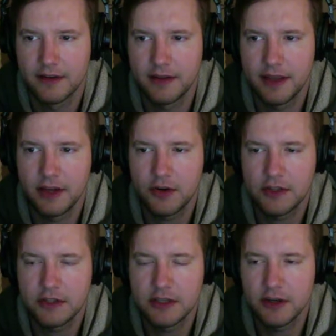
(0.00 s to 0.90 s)

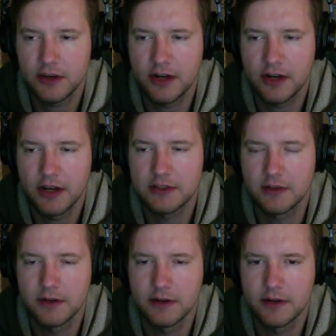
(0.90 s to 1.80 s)
Increasing your credit
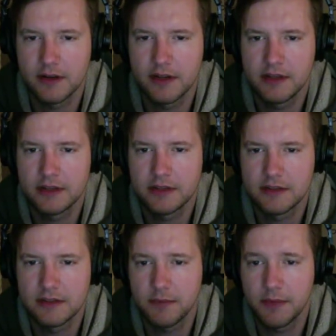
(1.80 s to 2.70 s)
score is
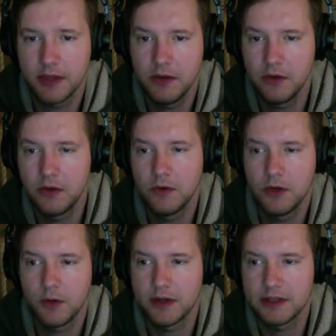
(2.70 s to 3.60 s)
something you do when
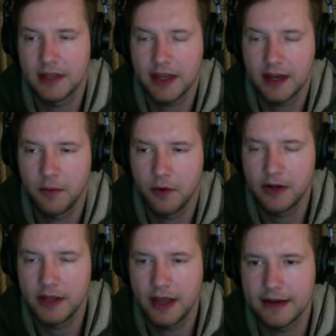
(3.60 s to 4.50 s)
you want to take out more
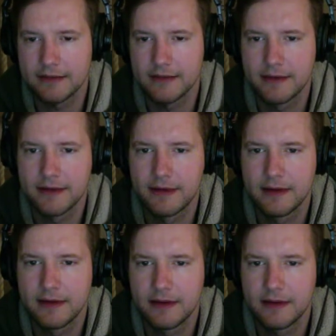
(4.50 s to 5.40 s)
debt.
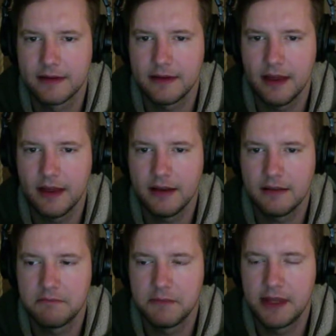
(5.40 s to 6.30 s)

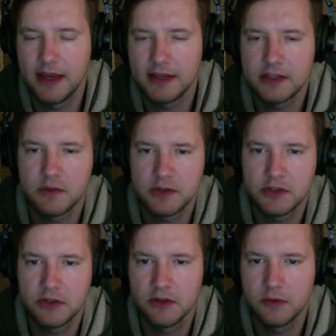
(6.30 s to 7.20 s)
And debt is what
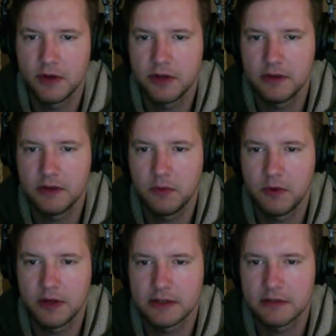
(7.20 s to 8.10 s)
you do when you
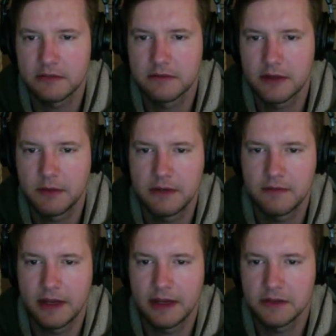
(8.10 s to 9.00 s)
want to commit
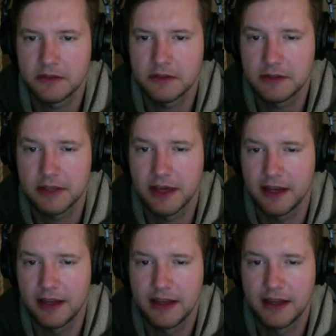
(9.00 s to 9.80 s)
financial suicide.